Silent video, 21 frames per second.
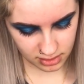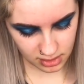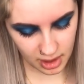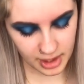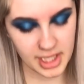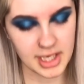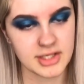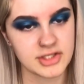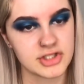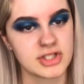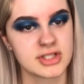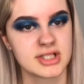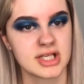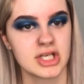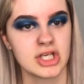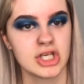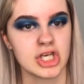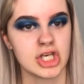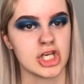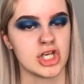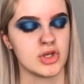Oh no, it's just
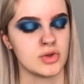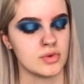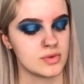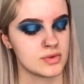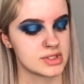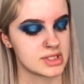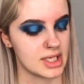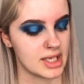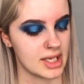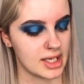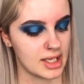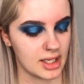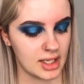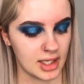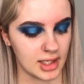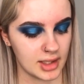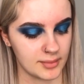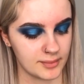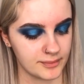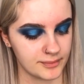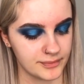in nude.
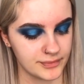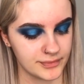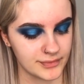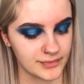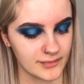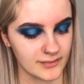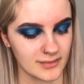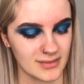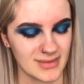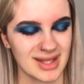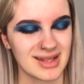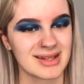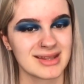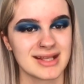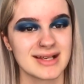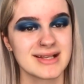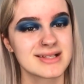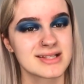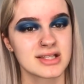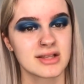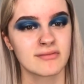
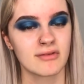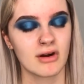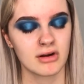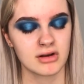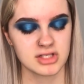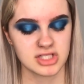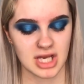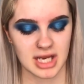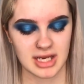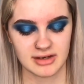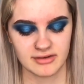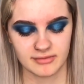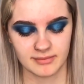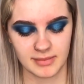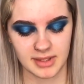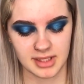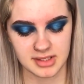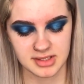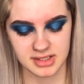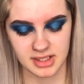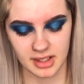This is the wrong shade for
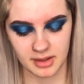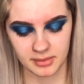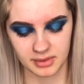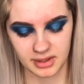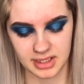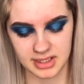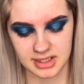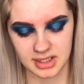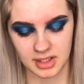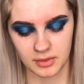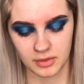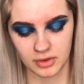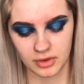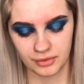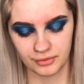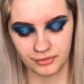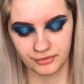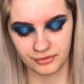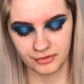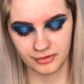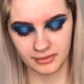me, so please don't
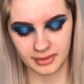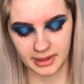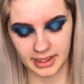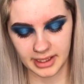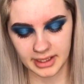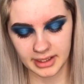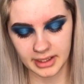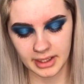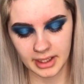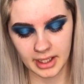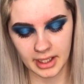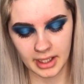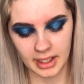come for me.